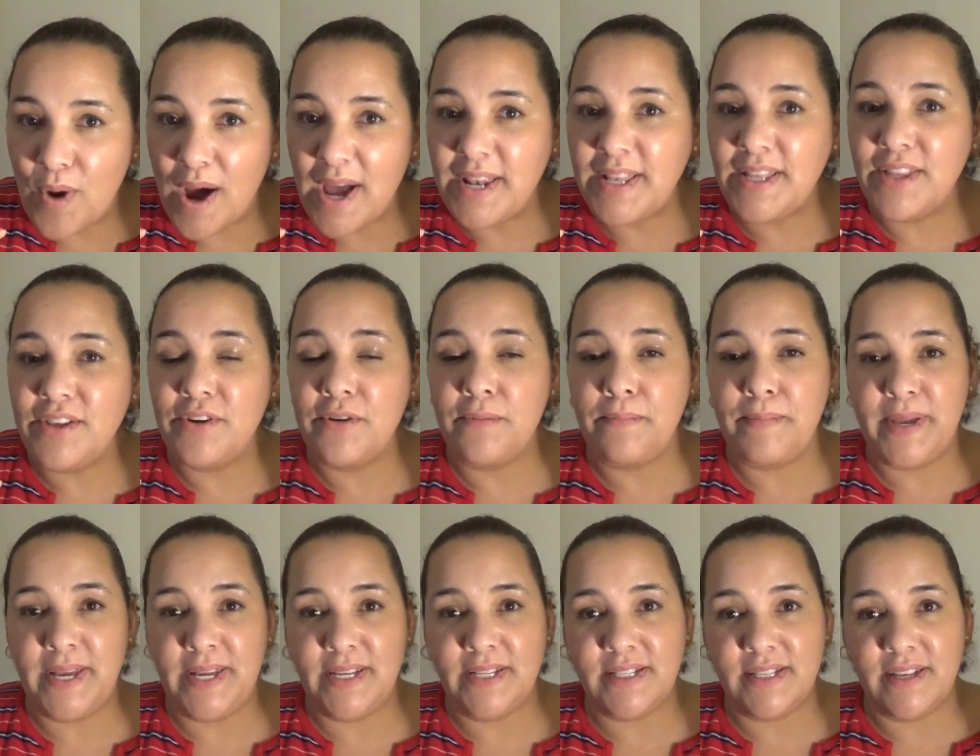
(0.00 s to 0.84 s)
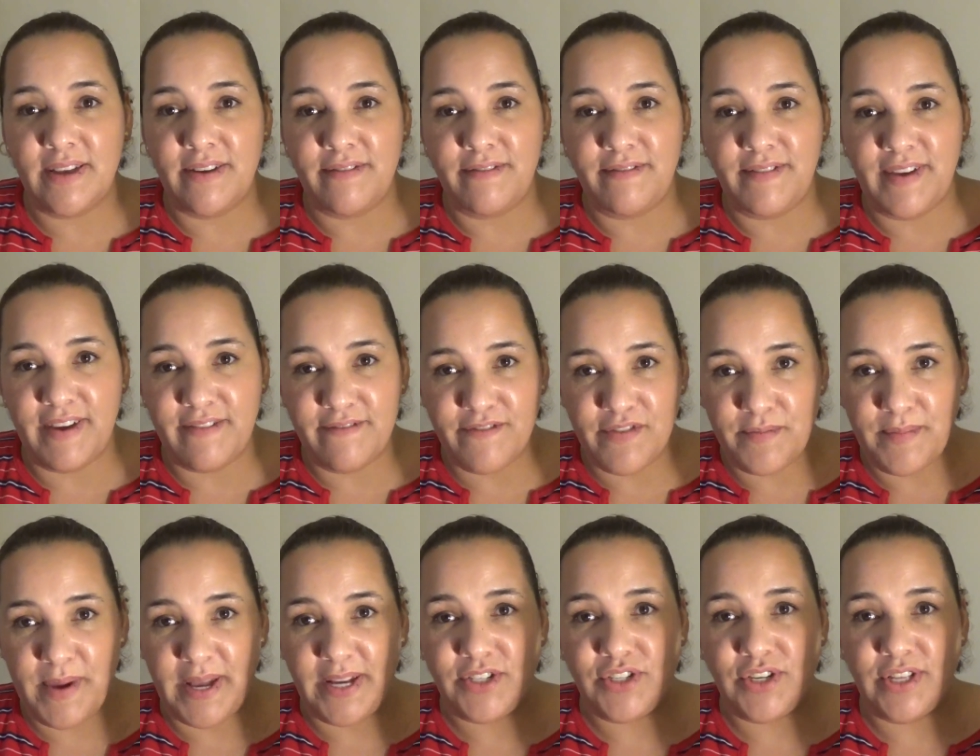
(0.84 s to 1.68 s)
one little piece of
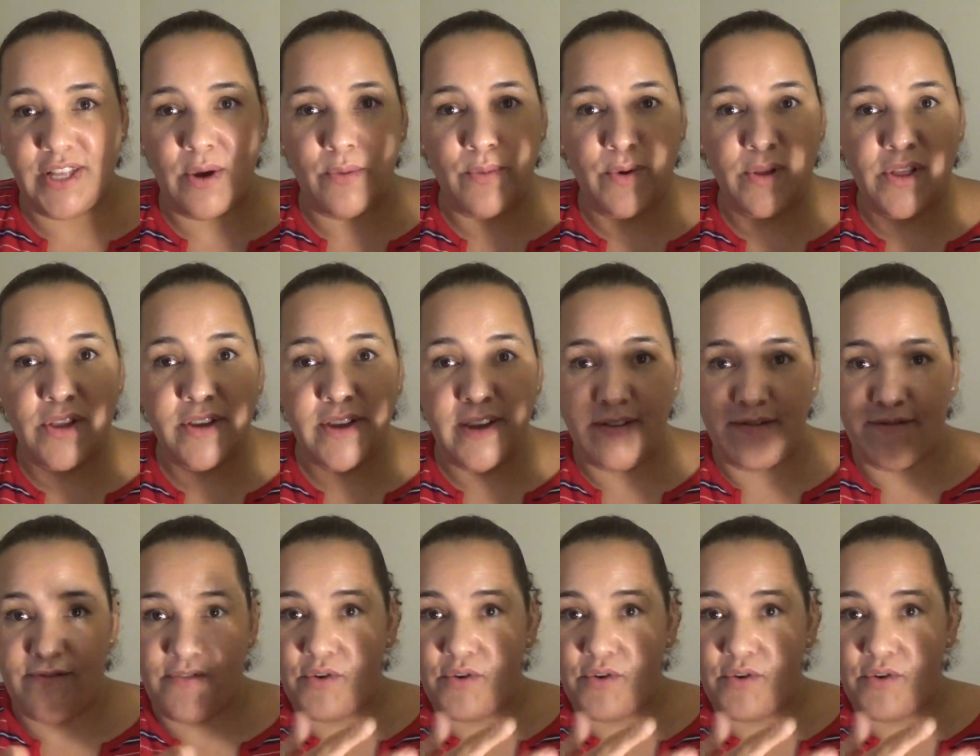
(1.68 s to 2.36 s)
information that we're looking